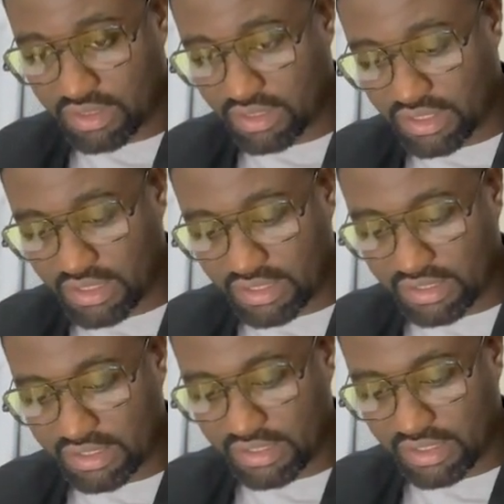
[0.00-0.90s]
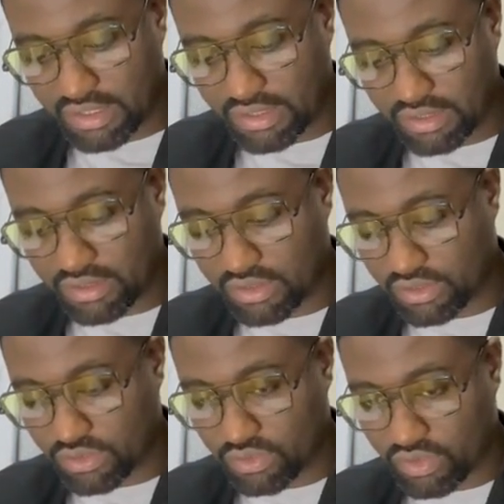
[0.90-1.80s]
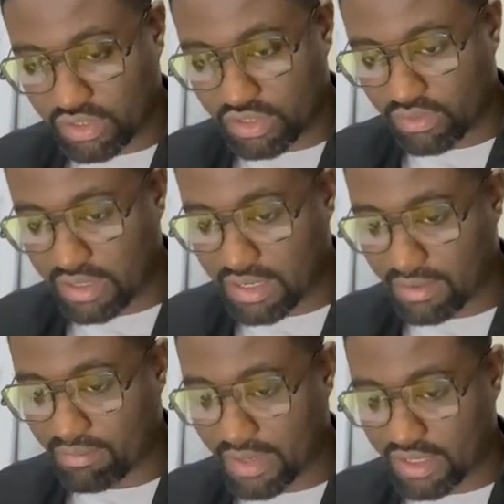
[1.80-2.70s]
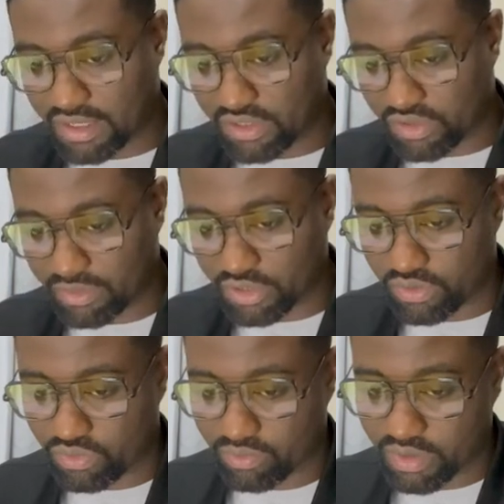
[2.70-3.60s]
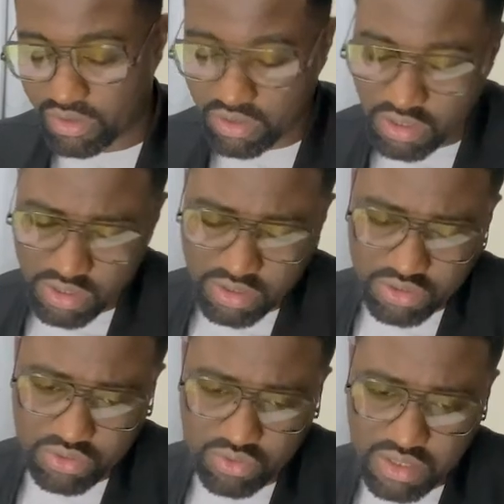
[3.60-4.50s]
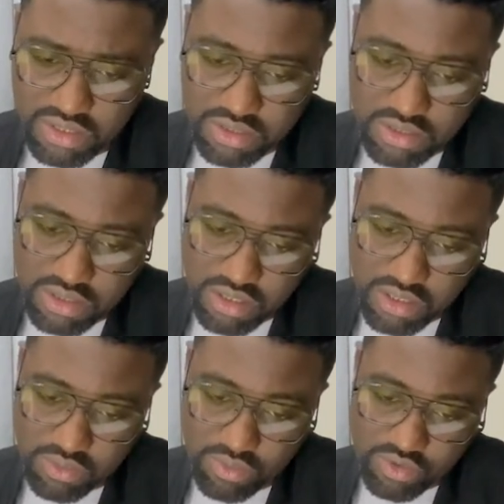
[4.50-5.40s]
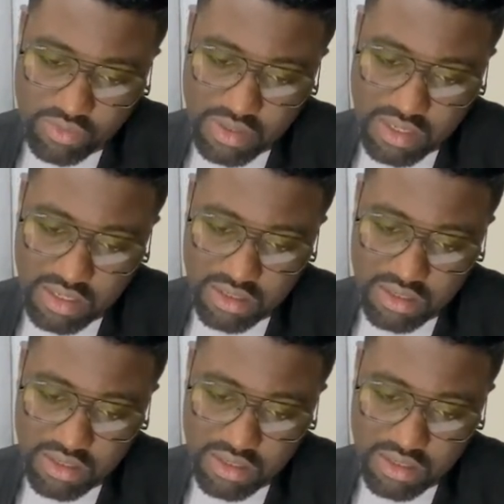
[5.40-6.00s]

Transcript: DT. So this is where the main description will be. So let's say what we add.